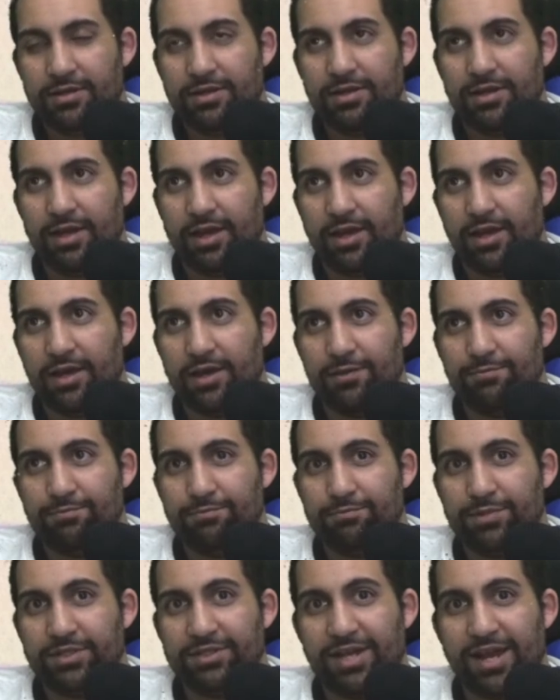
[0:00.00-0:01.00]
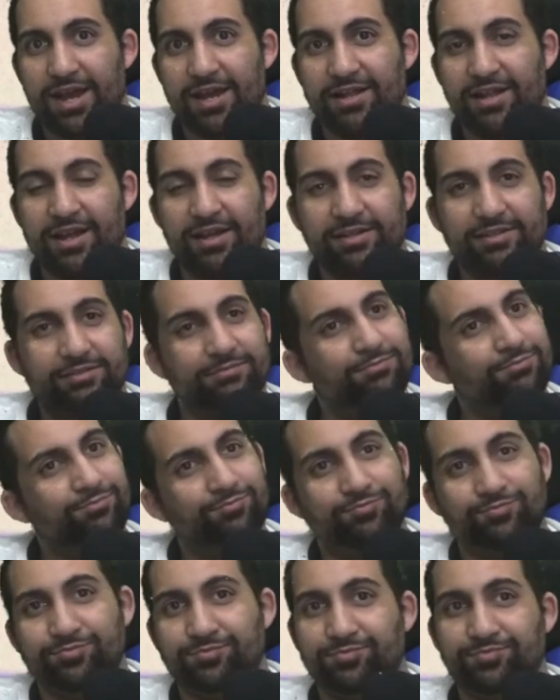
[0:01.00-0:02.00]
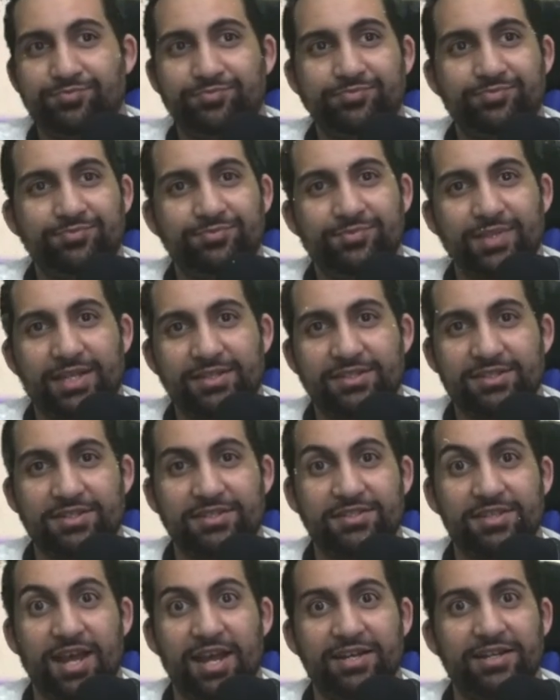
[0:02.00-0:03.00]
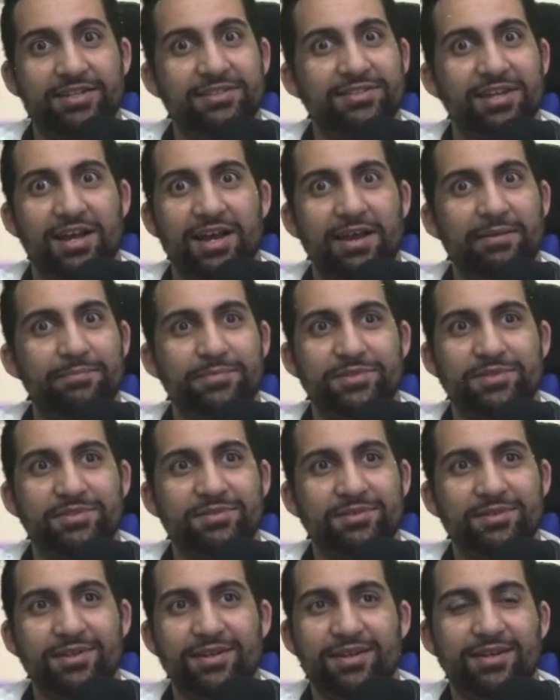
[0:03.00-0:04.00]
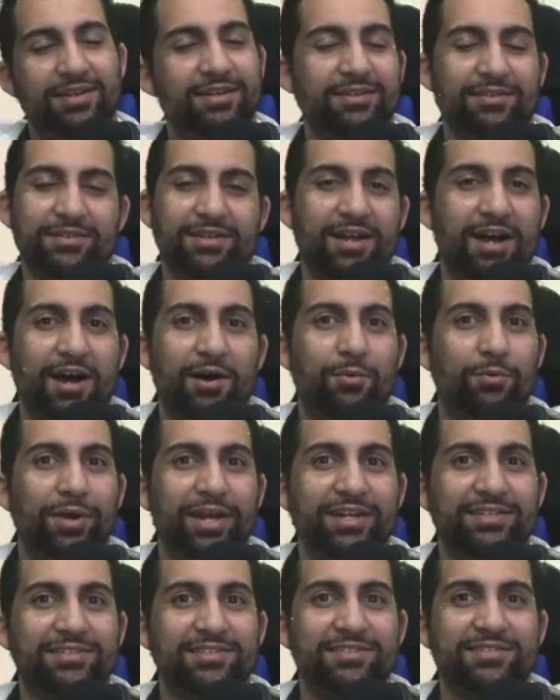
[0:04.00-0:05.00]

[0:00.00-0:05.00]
But yeah, like it's exciting times. Can't wait to